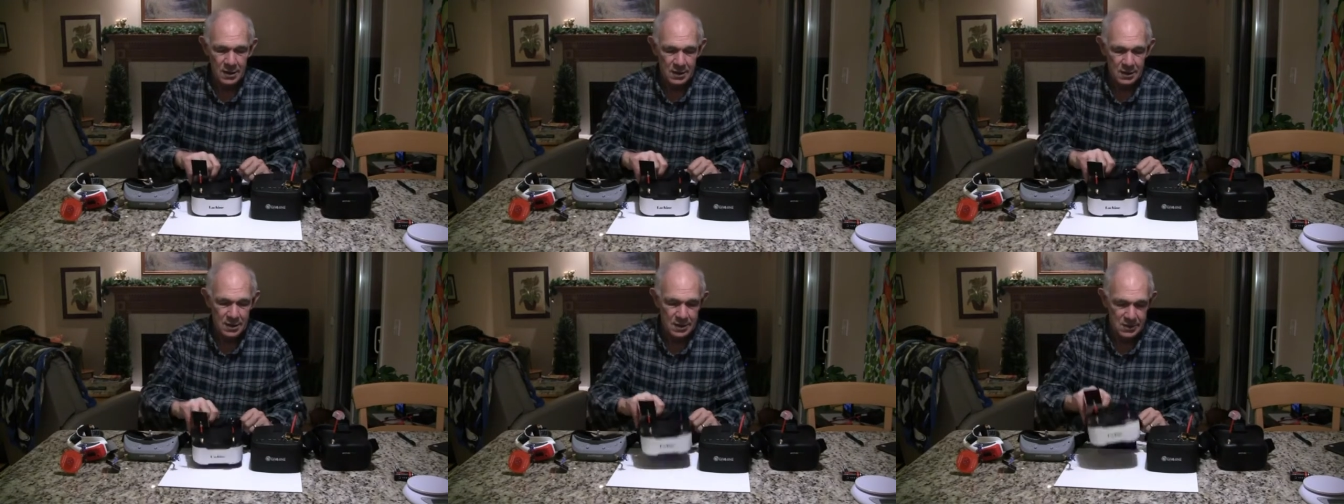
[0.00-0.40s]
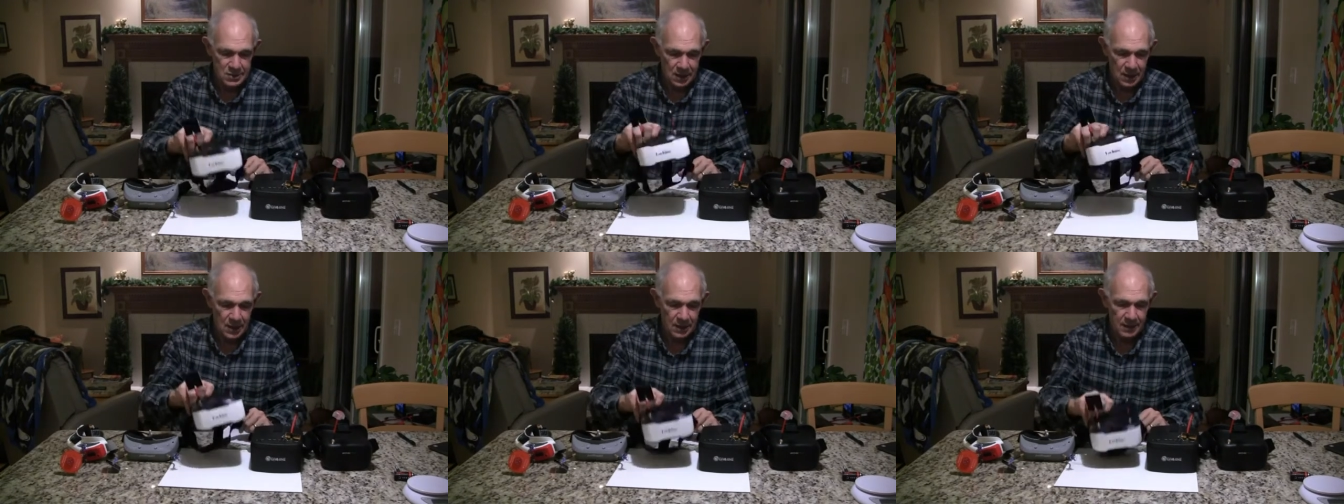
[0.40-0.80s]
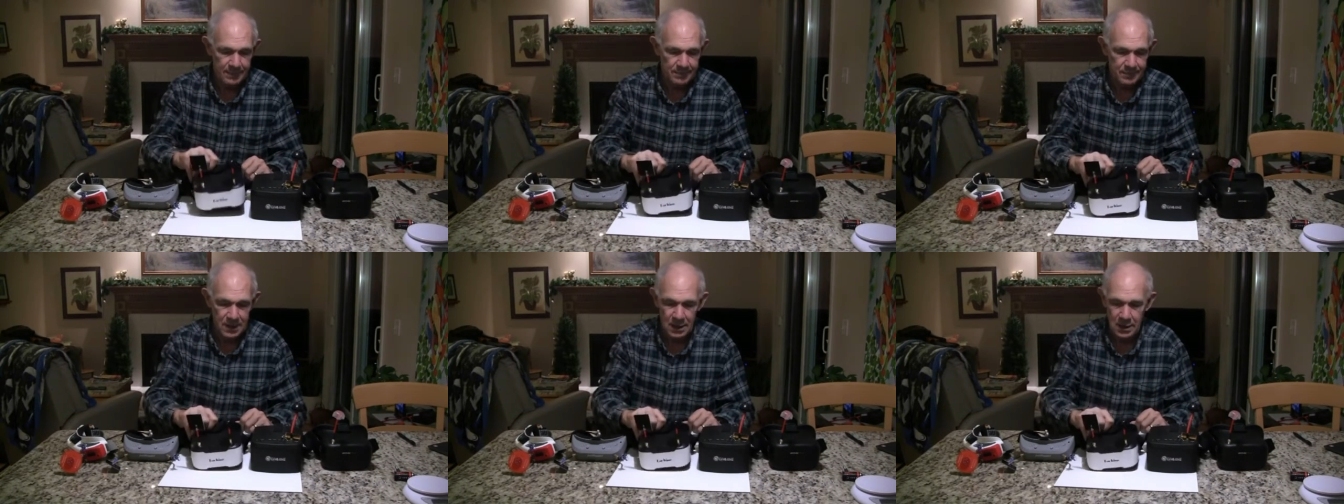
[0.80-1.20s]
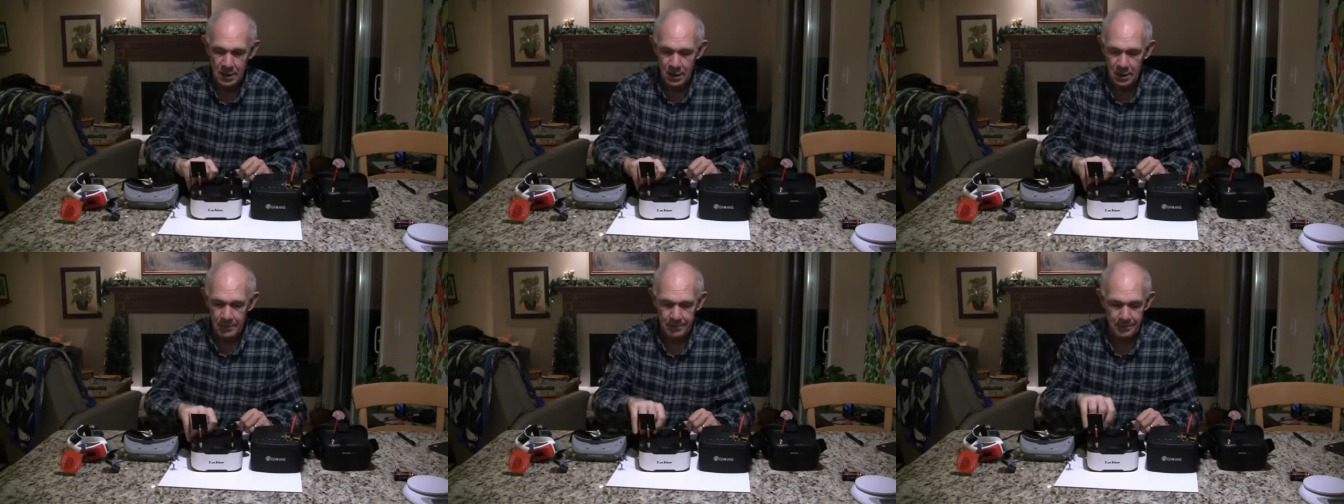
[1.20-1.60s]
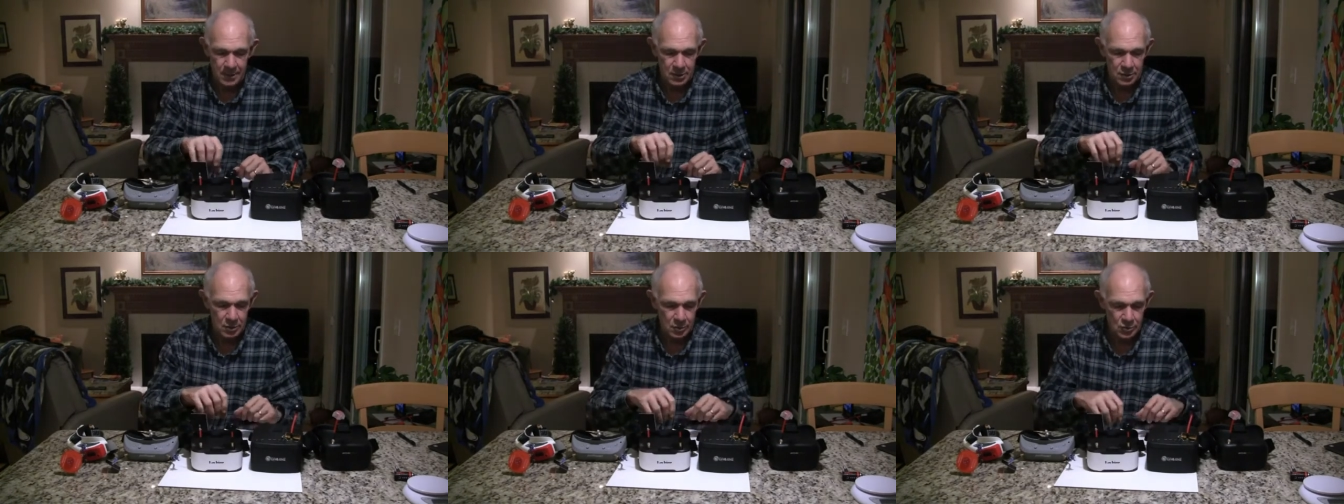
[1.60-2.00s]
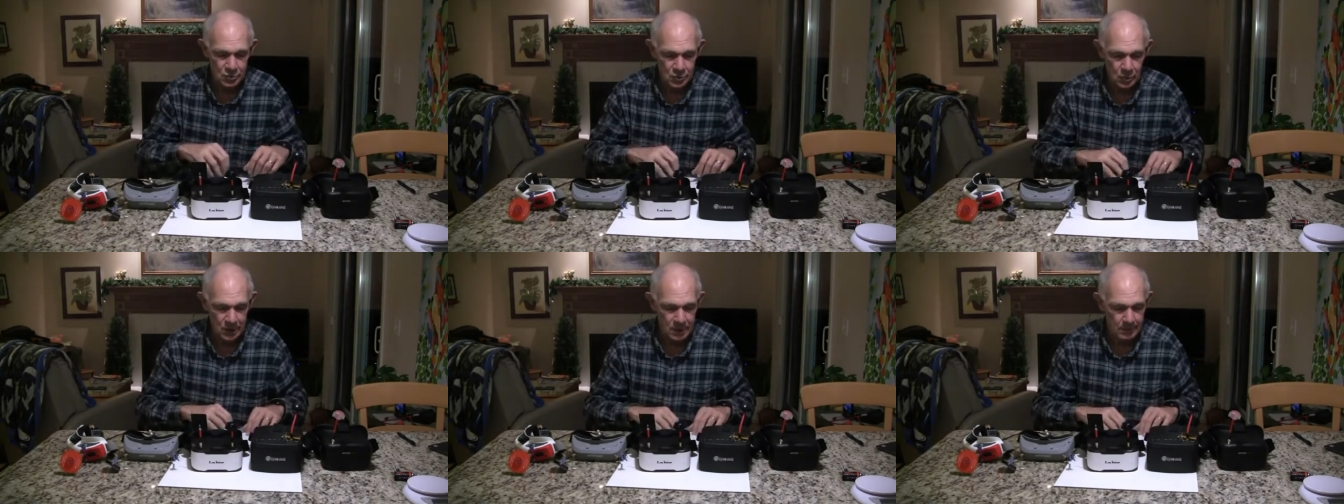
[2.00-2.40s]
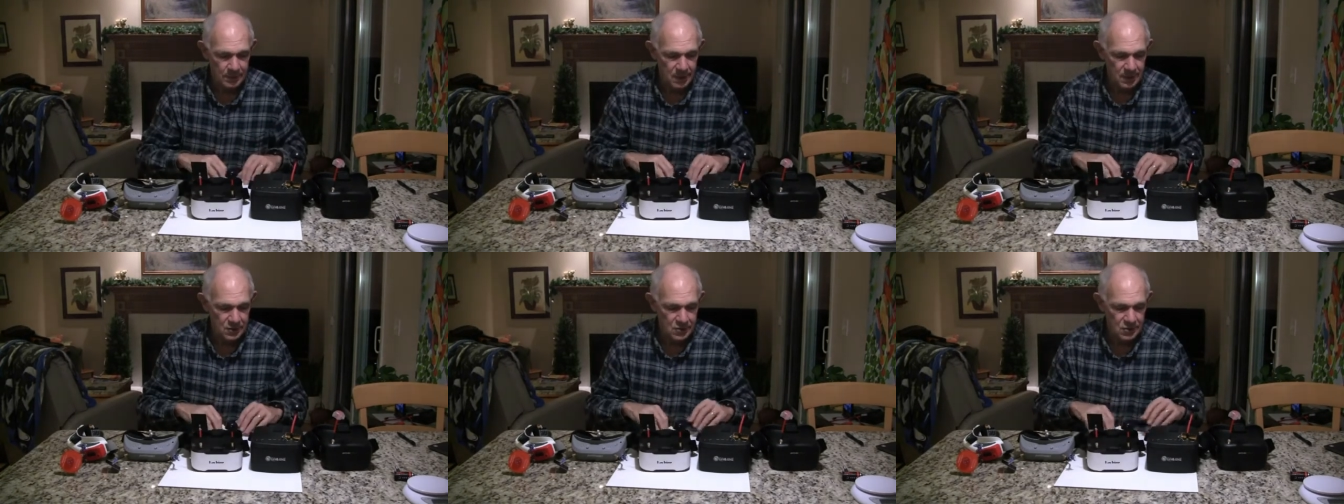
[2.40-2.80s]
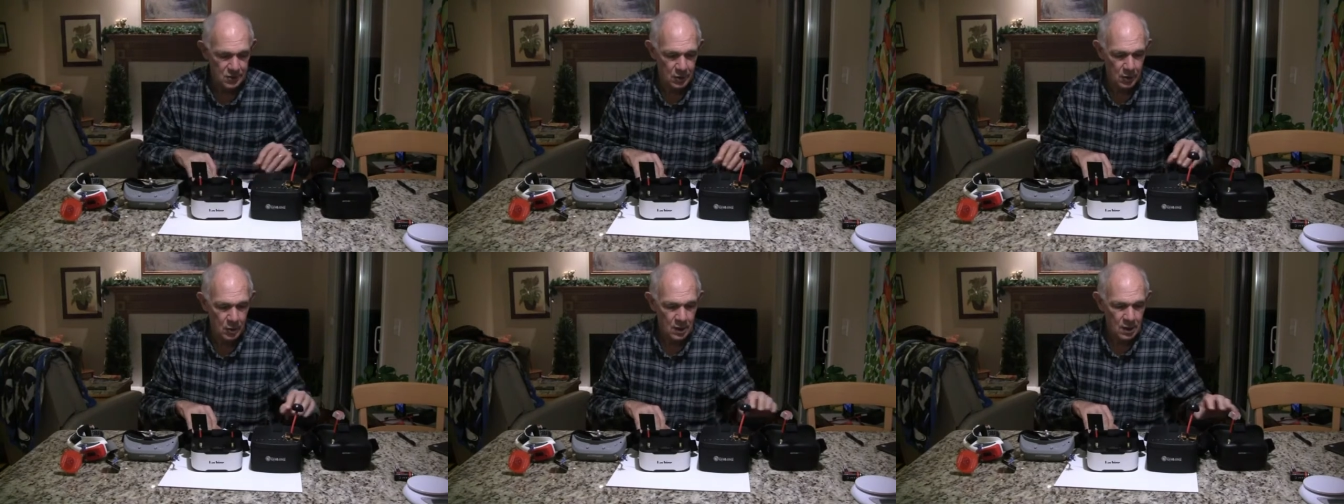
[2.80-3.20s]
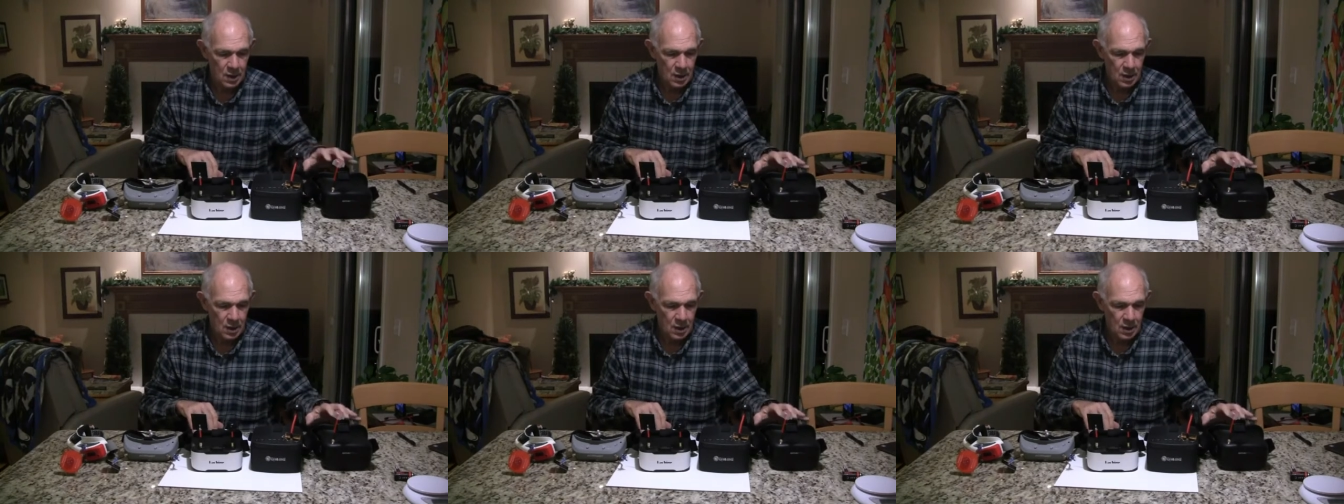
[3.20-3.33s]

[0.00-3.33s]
these are, and you lose quite a bit. So